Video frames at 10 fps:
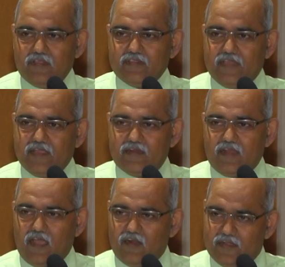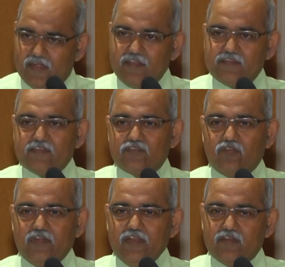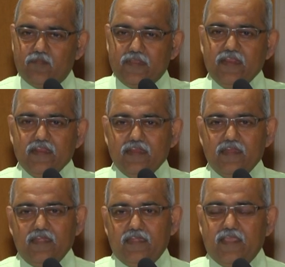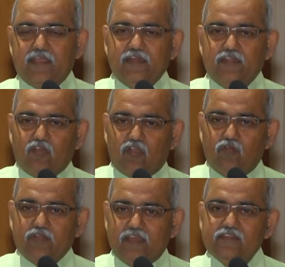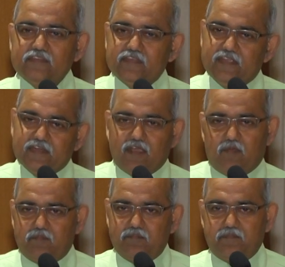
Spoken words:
then on realization only it will be taken into account as income.